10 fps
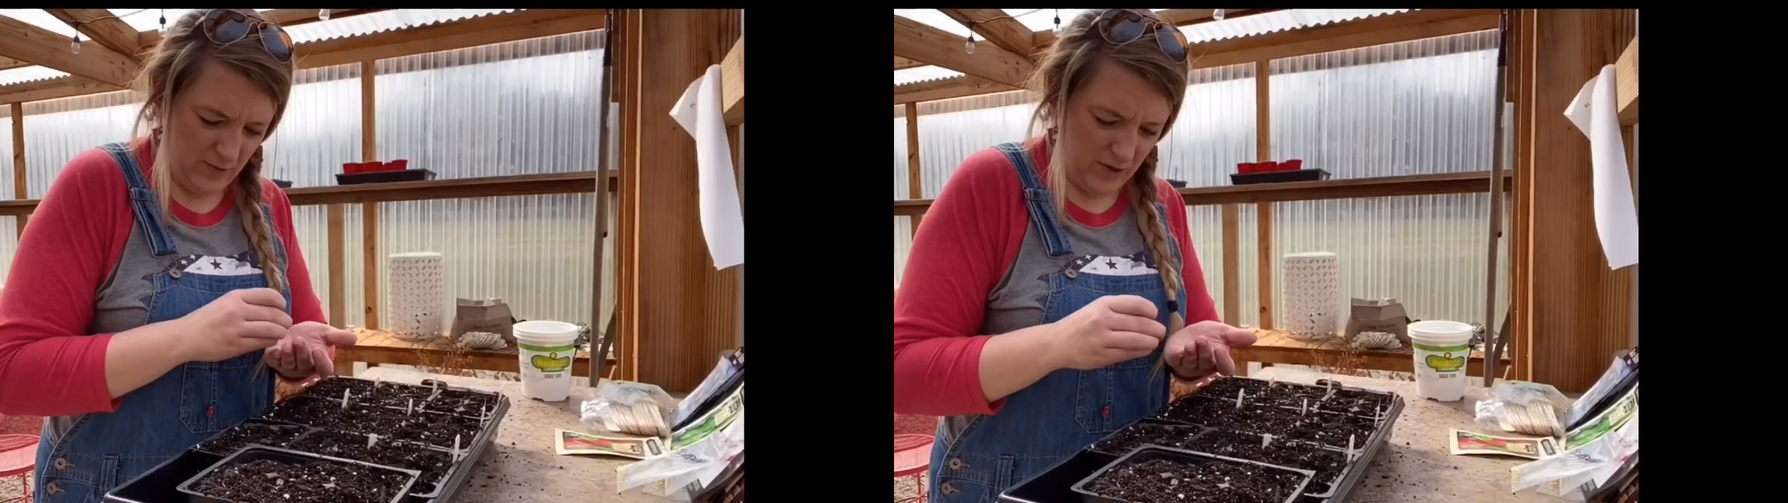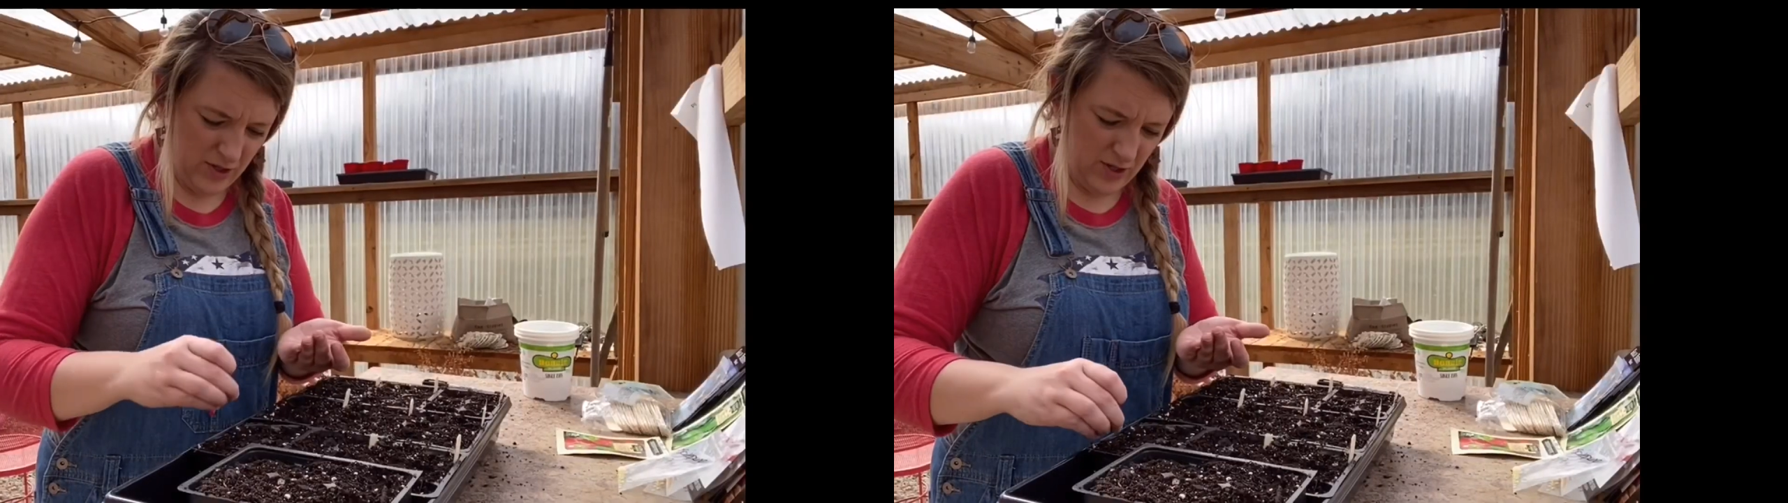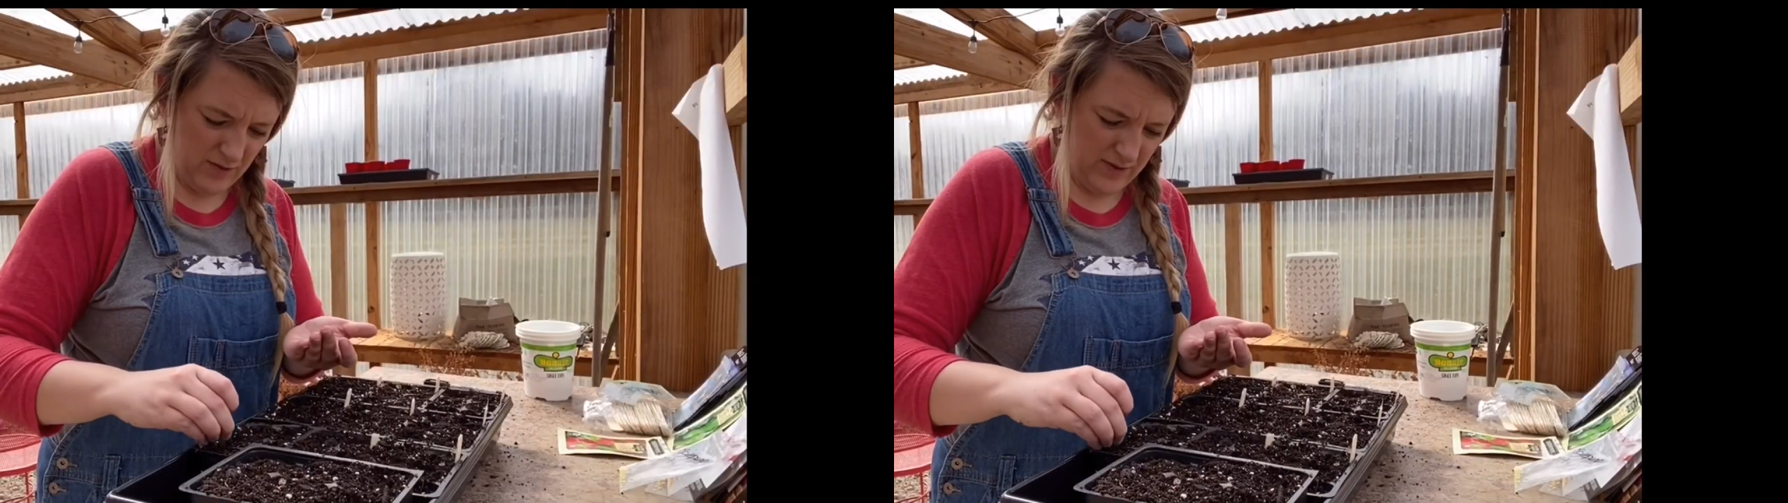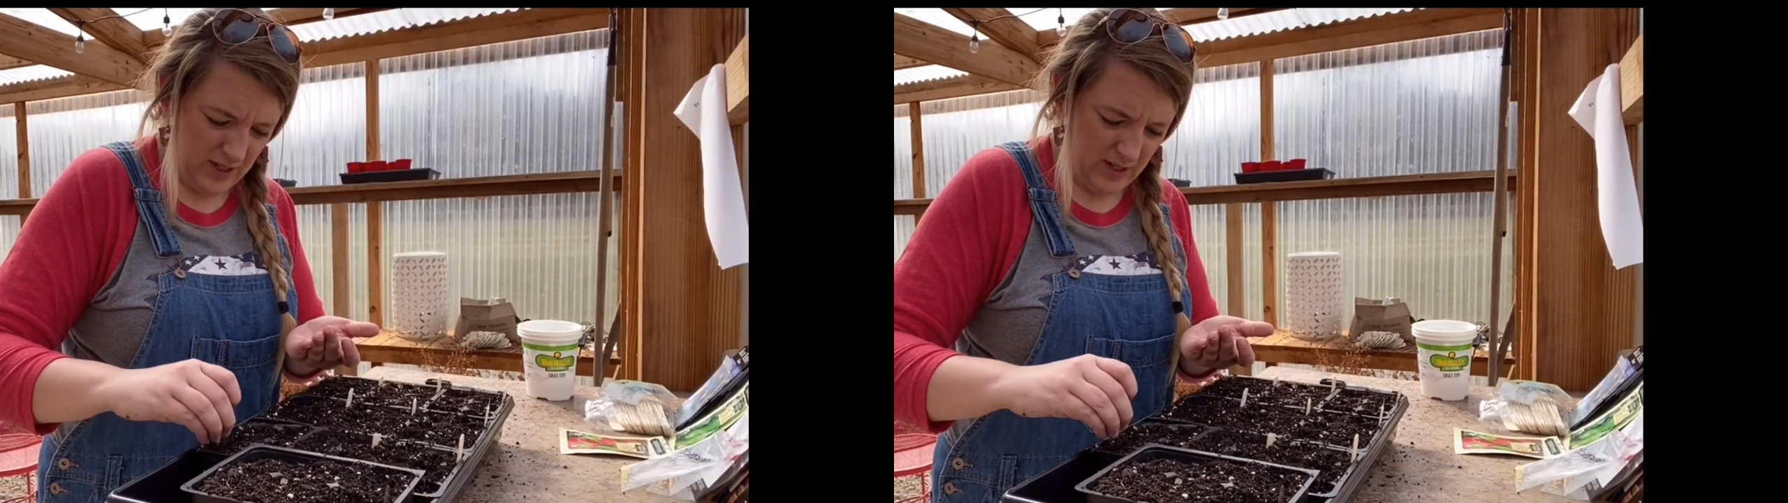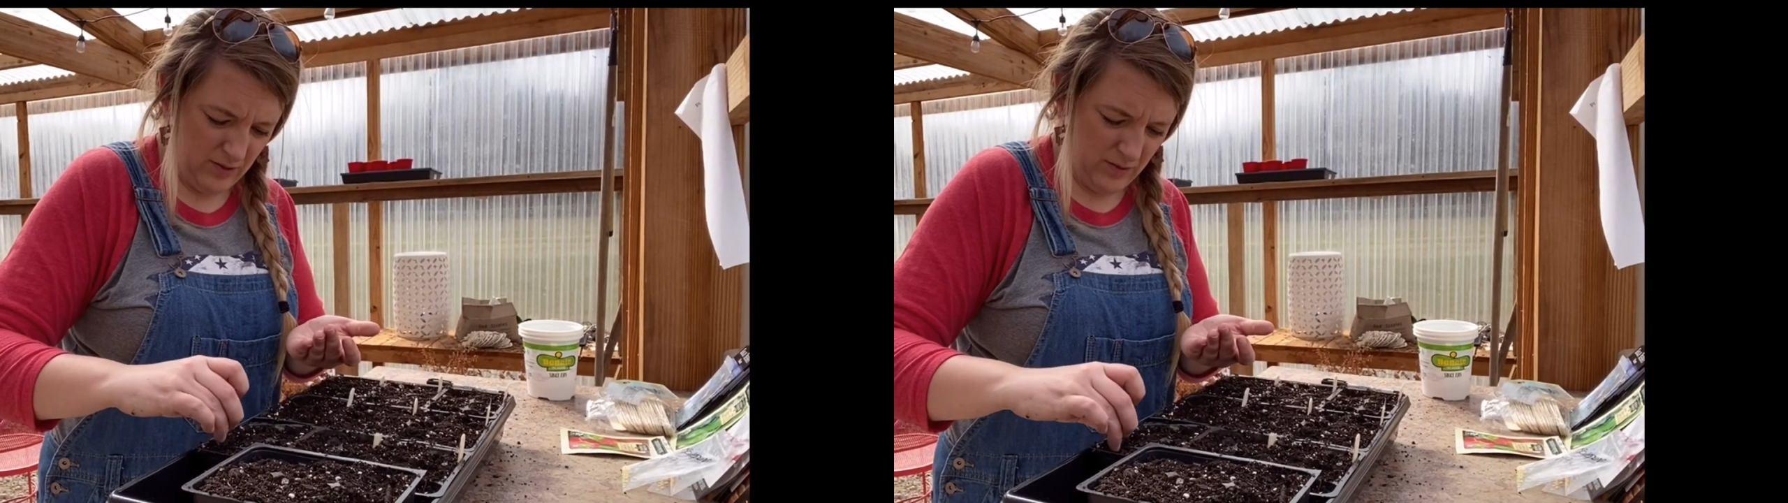watched our
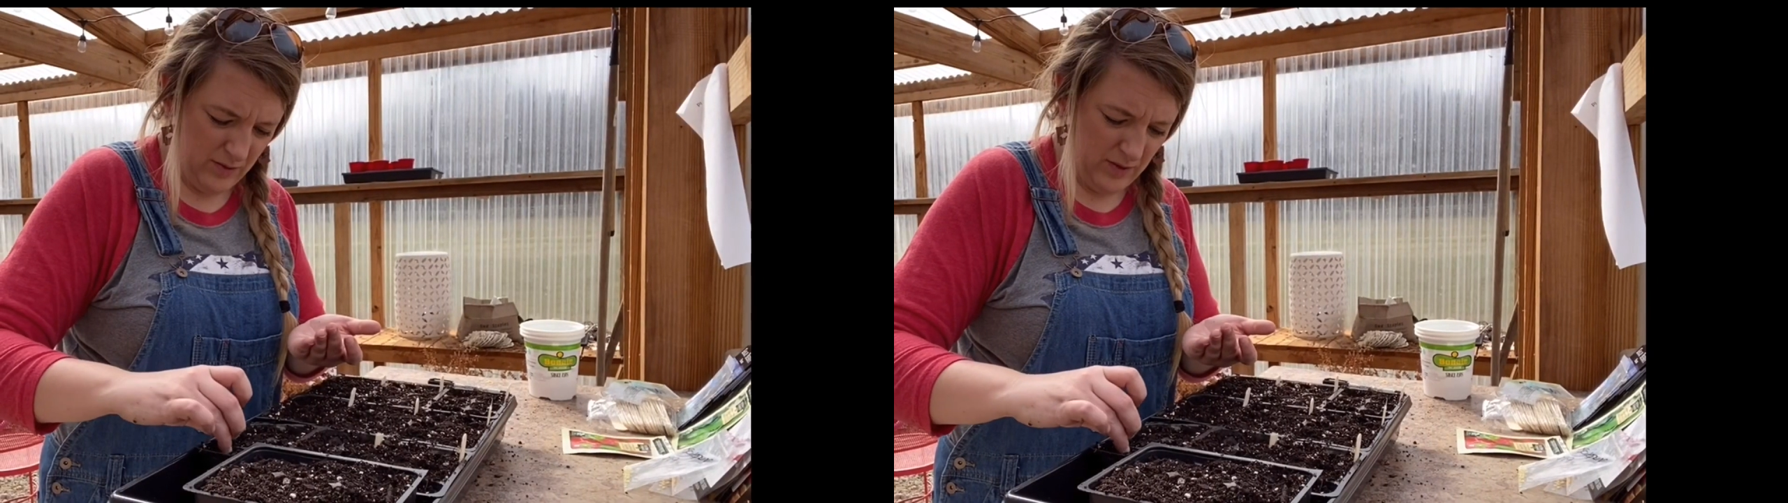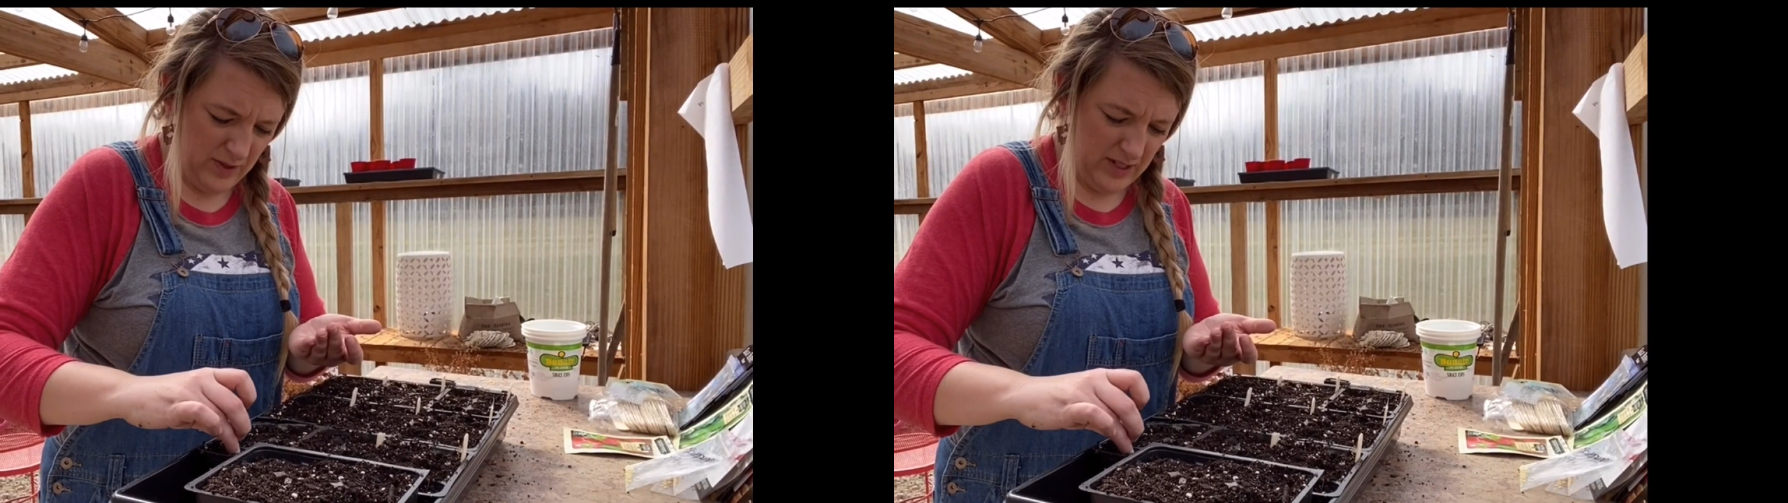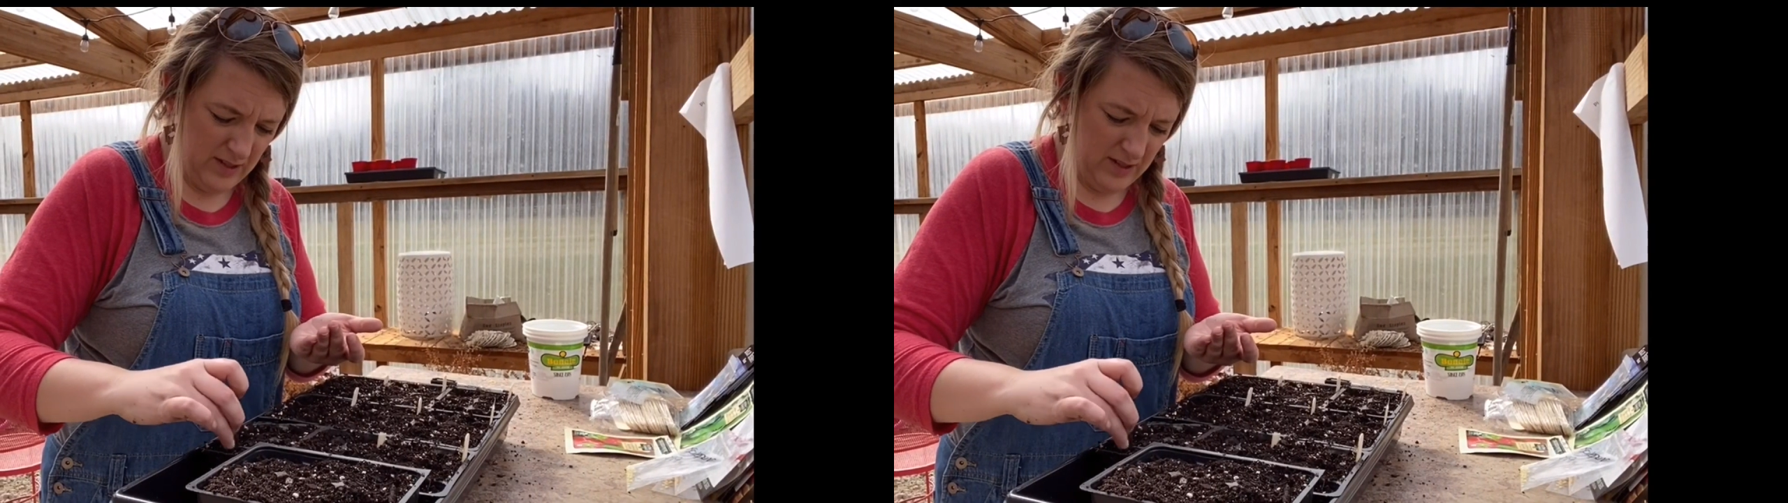video when we went